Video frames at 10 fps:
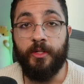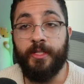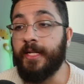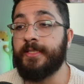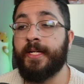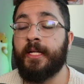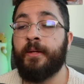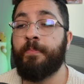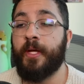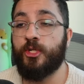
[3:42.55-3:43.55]
they take in a
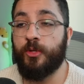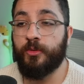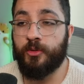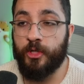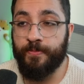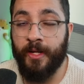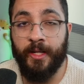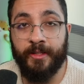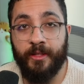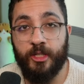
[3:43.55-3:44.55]
picture with Chris Brown
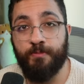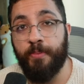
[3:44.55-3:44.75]
like this,